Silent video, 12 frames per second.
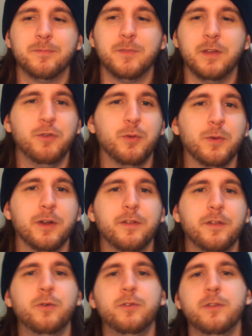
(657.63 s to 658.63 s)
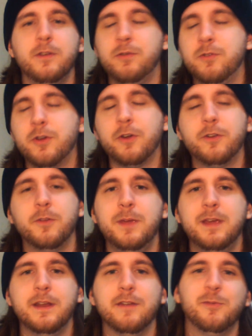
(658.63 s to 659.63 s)
give you one of those and you can talk to
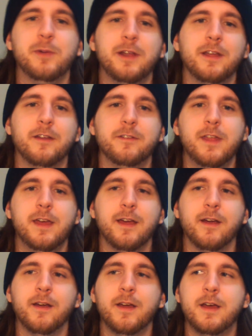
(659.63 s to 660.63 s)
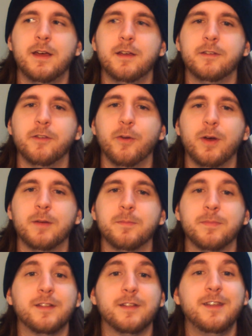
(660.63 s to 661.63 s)
me and everybody else there. So uh,
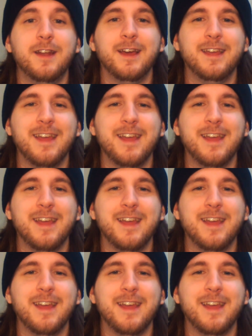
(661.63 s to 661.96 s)
that's it, I